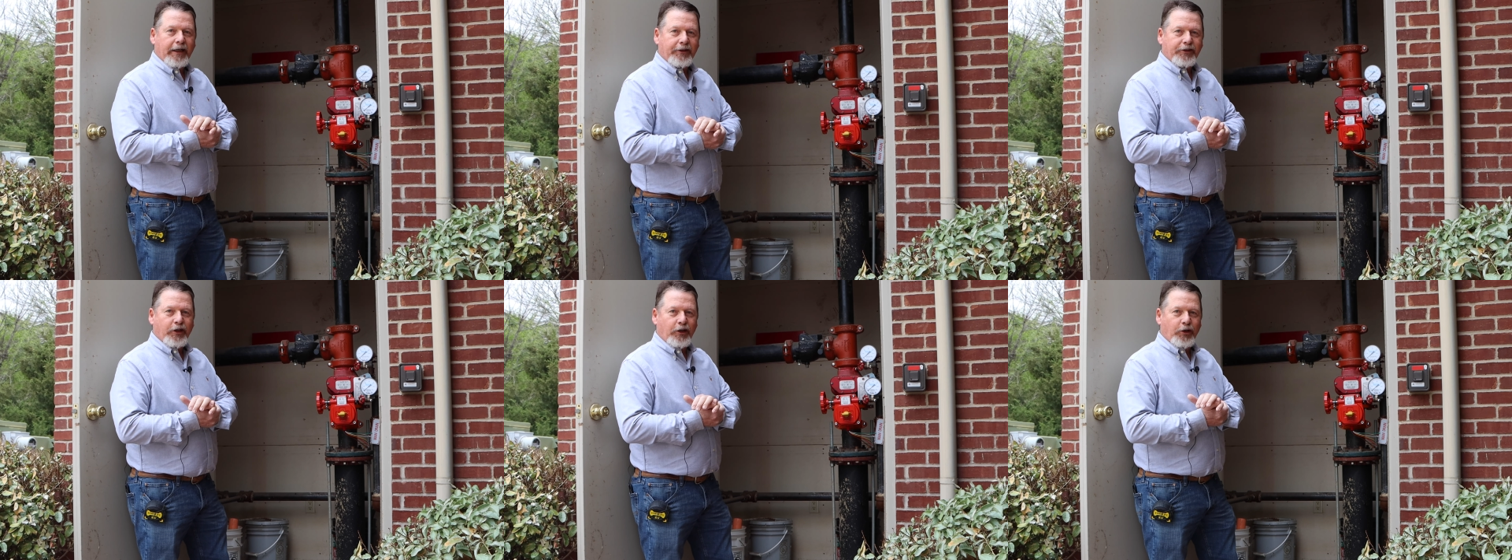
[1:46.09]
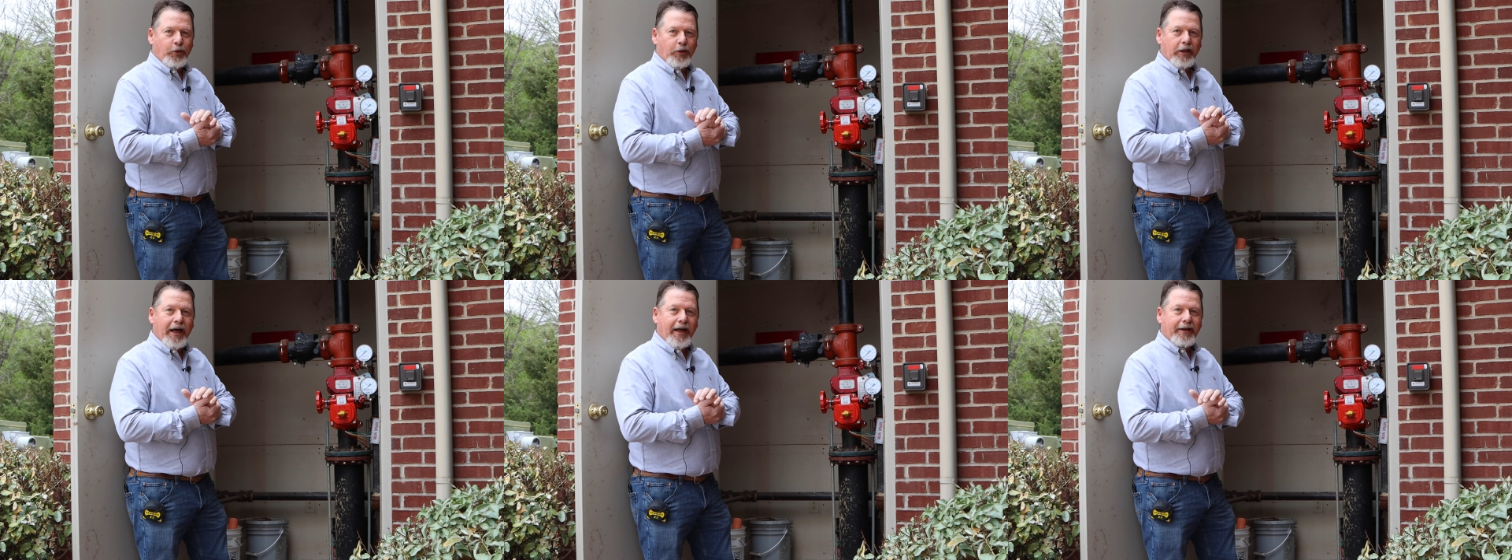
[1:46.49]
it's going to
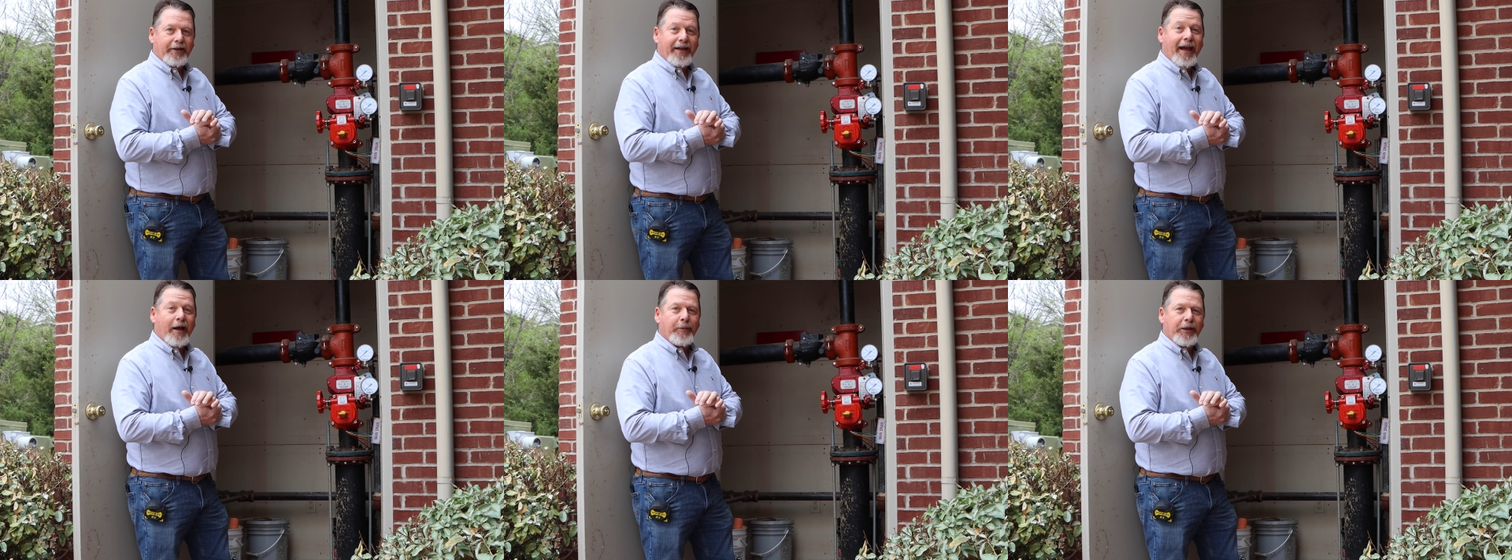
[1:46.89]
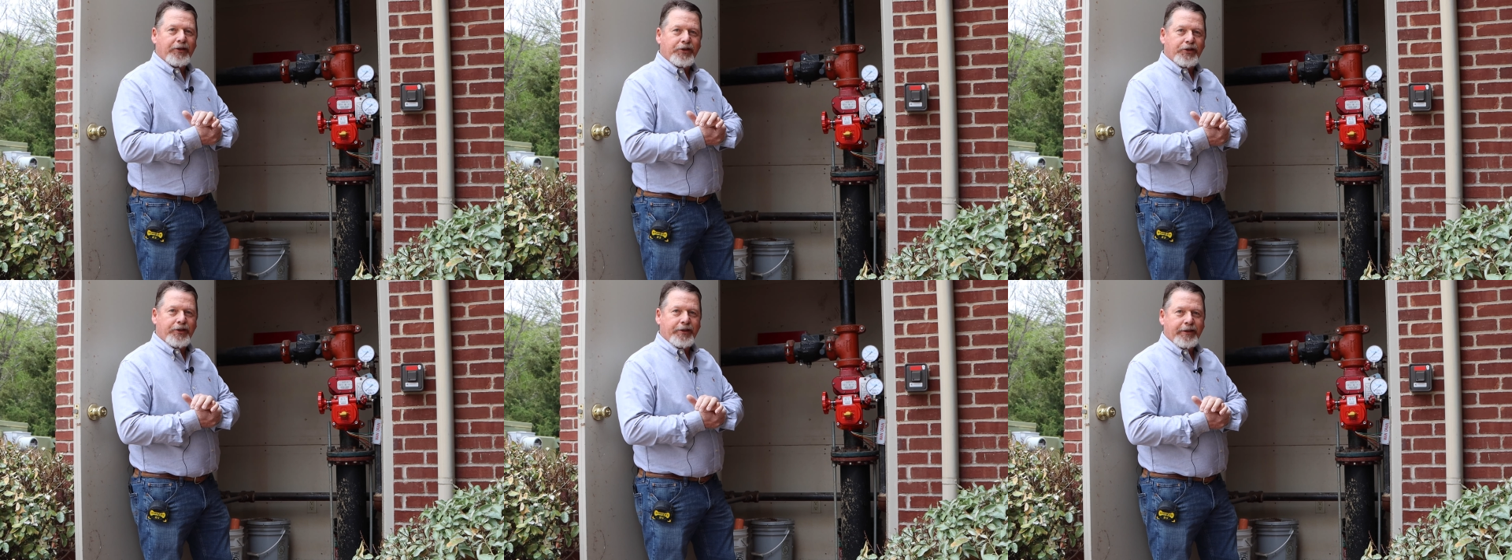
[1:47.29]
do a lot of
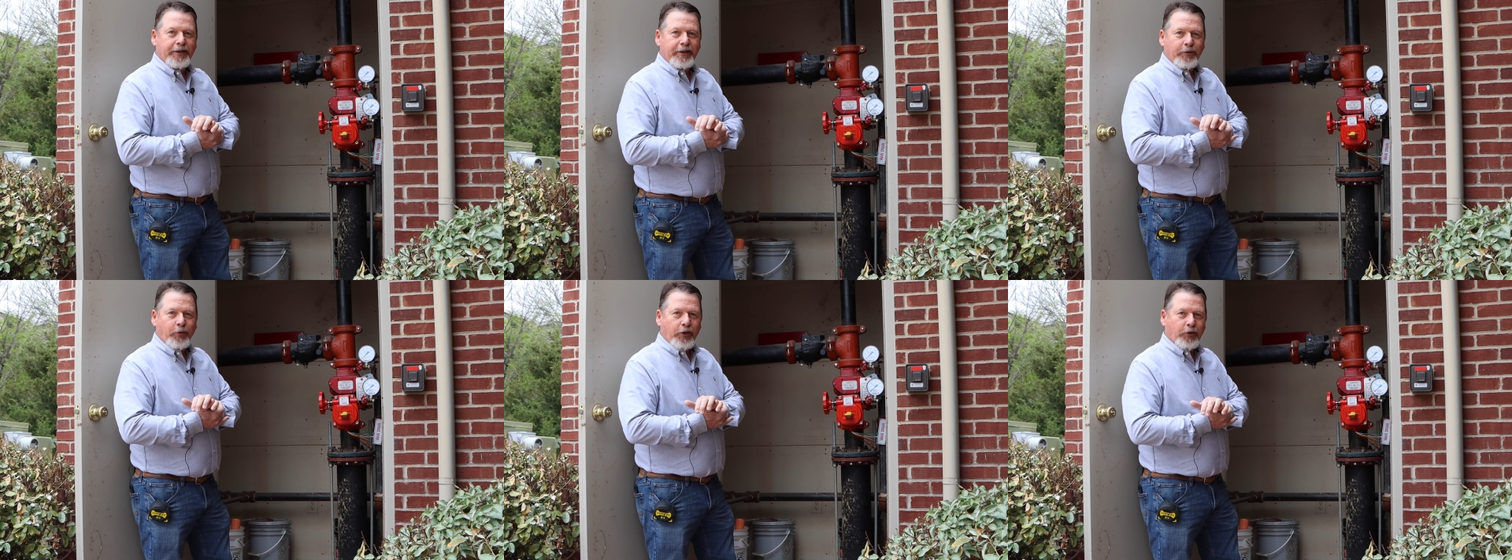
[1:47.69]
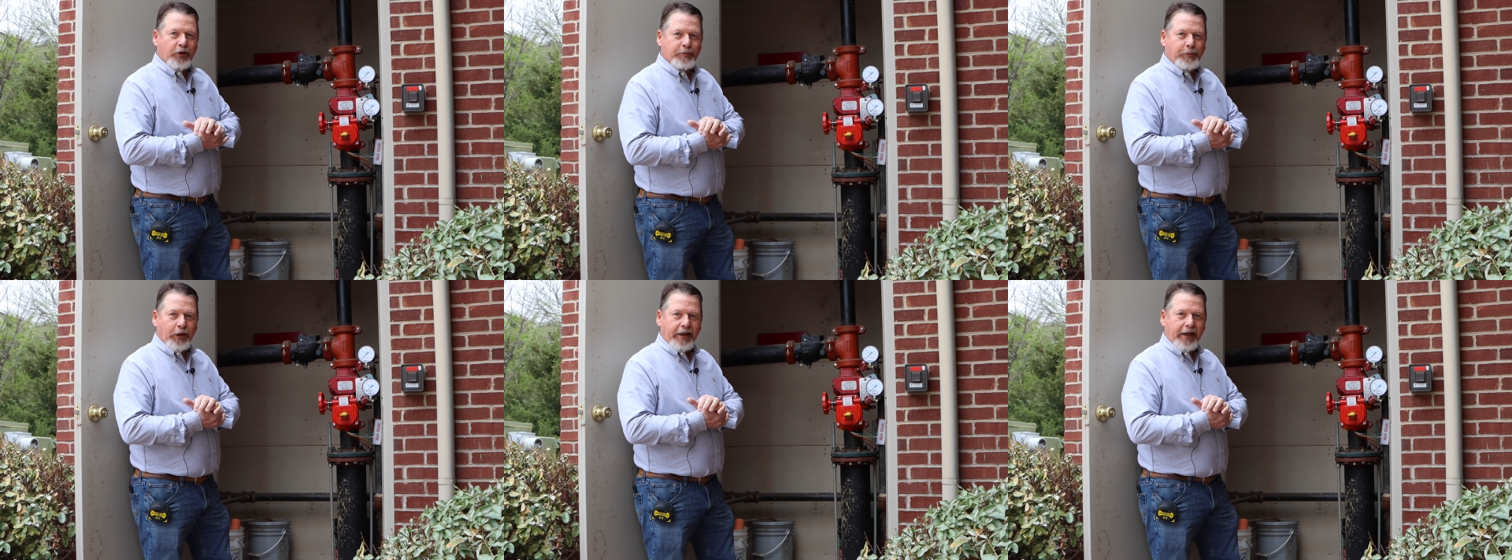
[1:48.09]
damage, whether
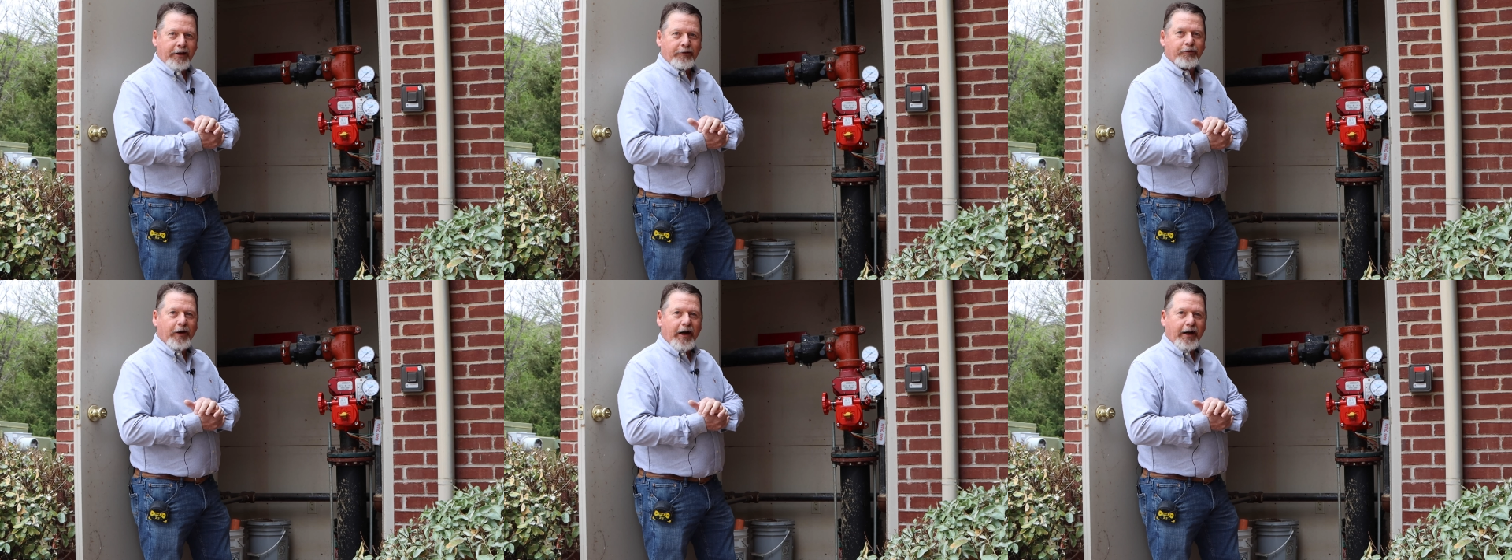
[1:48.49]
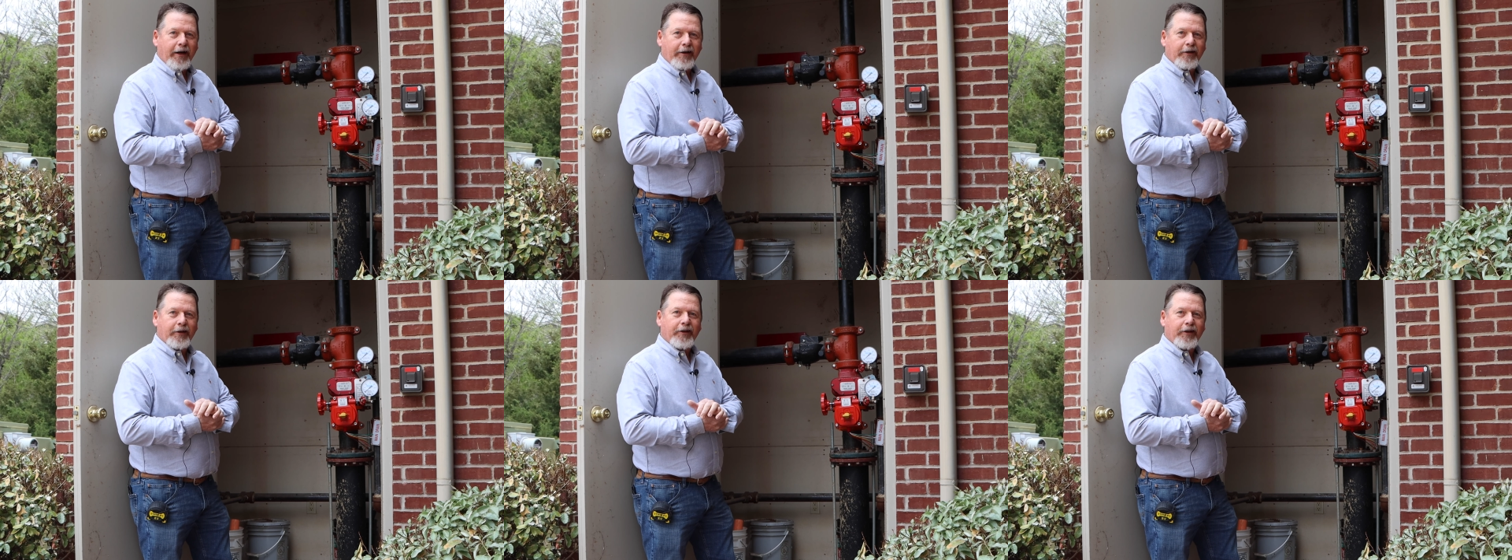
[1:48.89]
it's putting out a
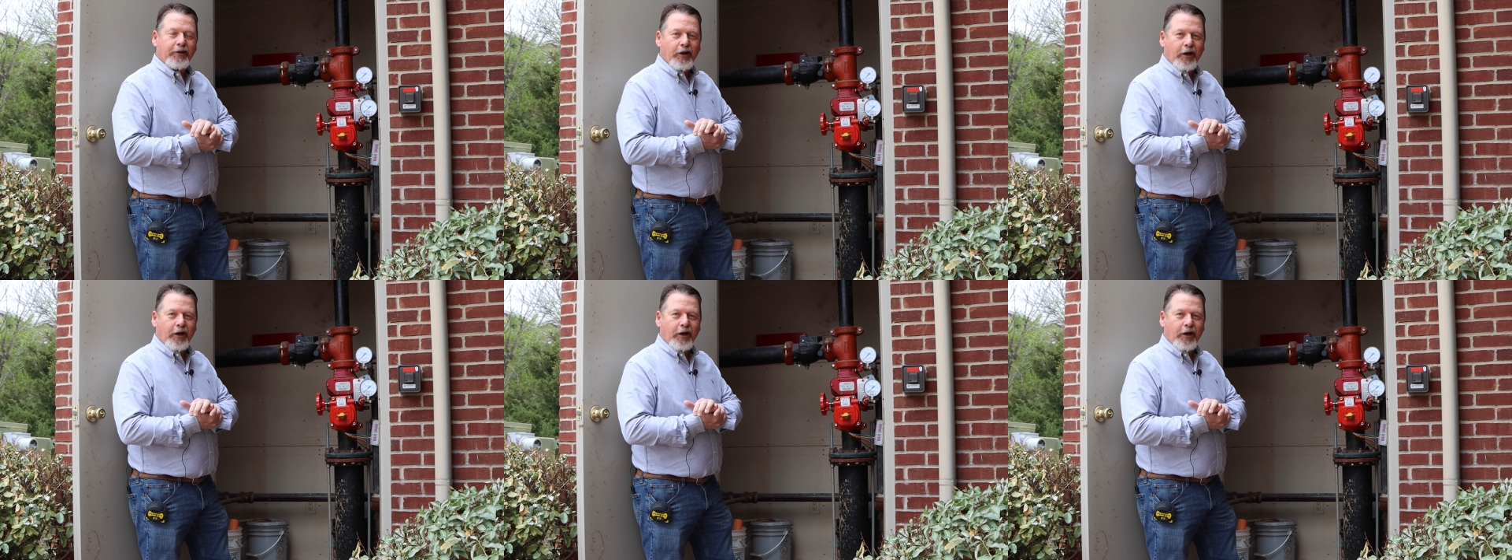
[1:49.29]
fire and then